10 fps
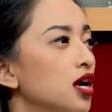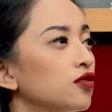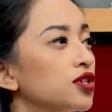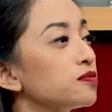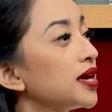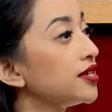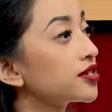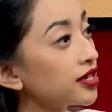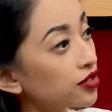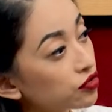which
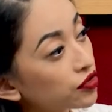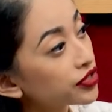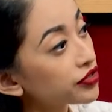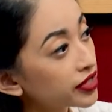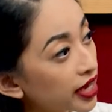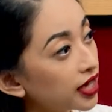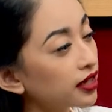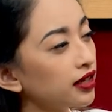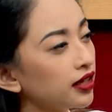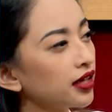major that you want to
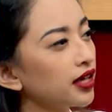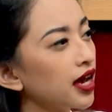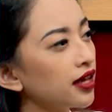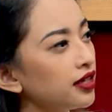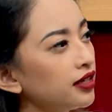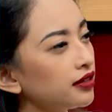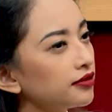take. I think